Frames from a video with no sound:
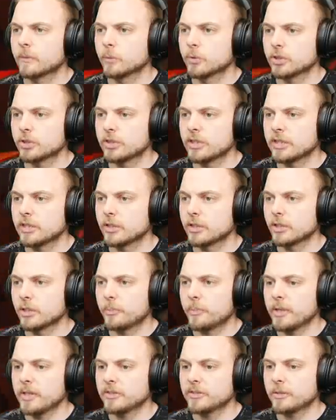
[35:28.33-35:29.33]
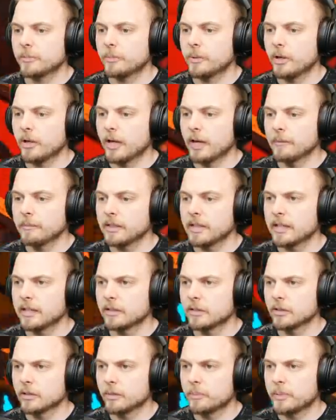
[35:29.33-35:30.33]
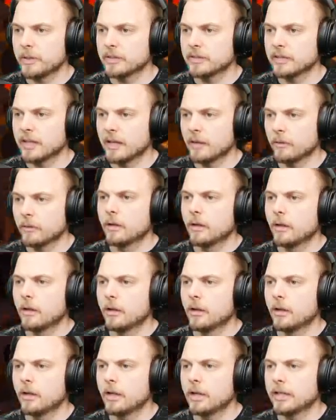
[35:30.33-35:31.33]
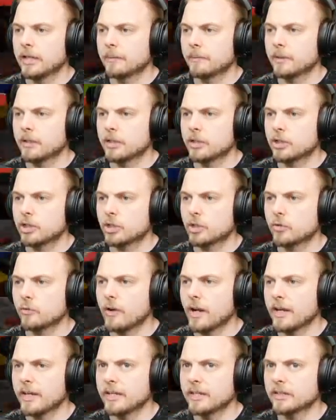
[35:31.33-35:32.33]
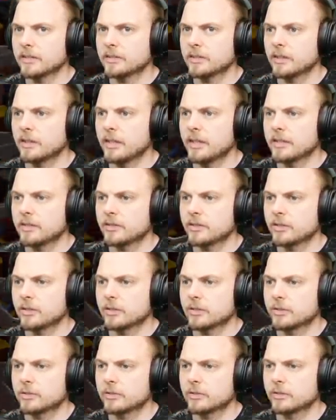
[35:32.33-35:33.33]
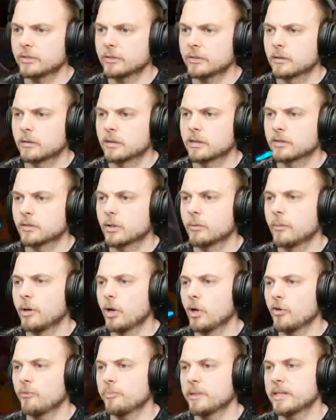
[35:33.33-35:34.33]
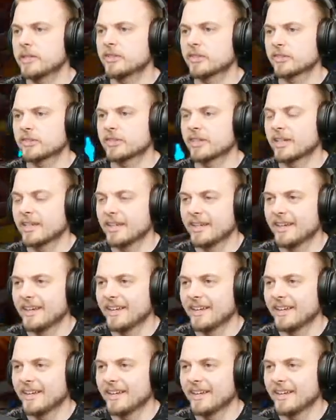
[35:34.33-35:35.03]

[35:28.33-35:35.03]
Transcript: we just need another piston, but I'm gonna get another piece out uh, and I'm gonna try it. So let's just, these are all my off pieces.